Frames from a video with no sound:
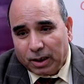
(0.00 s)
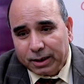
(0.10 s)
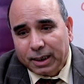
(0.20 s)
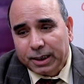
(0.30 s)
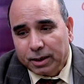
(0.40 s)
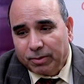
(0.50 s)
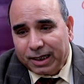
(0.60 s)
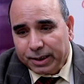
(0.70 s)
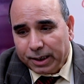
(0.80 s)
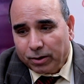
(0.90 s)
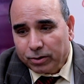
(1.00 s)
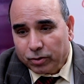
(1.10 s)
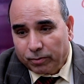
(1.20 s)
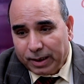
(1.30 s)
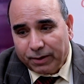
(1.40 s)
other antibiotic
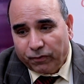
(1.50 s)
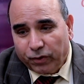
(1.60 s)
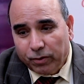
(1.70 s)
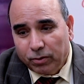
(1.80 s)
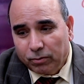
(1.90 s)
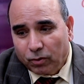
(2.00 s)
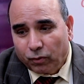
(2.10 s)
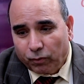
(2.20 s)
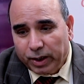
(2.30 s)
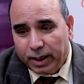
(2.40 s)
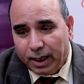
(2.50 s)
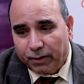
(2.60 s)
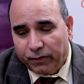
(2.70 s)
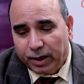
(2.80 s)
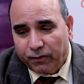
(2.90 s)
also. Very few, they are
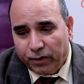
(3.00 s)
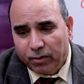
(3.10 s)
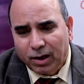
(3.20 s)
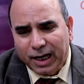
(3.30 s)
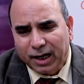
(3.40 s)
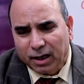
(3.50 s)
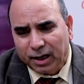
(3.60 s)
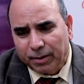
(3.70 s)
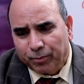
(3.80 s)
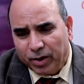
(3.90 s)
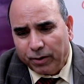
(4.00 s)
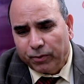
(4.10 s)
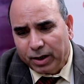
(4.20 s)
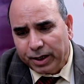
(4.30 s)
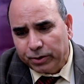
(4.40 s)
very few. Like if
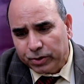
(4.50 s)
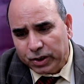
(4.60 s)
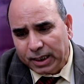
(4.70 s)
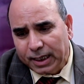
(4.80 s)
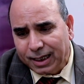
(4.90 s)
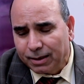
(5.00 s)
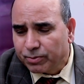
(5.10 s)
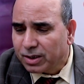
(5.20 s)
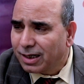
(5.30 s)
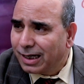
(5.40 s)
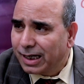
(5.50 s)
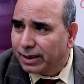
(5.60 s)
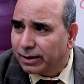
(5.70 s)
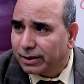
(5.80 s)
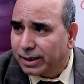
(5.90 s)
you are using a Klebsiella and
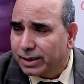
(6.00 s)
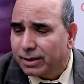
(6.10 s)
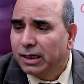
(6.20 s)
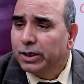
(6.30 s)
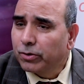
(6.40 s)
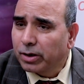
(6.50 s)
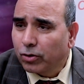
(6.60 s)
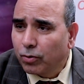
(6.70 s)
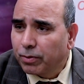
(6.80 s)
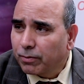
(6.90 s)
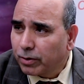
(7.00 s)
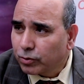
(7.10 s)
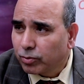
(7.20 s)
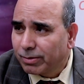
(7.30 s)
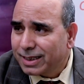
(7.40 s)
other things, you can go for
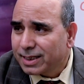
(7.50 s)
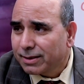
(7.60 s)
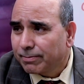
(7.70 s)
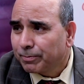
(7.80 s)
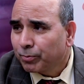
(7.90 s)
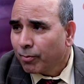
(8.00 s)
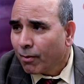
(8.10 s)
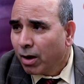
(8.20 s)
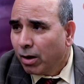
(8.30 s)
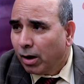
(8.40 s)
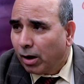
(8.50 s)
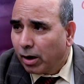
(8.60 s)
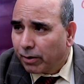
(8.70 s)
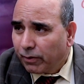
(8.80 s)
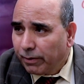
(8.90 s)
fosfomycin.
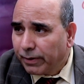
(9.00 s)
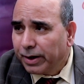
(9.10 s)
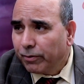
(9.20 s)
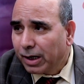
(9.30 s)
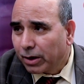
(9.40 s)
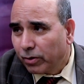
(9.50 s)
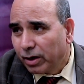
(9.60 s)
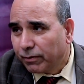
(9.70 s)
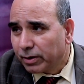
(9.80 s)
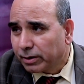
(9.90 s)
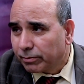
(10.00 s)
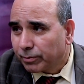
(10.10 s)
Or even if you are going for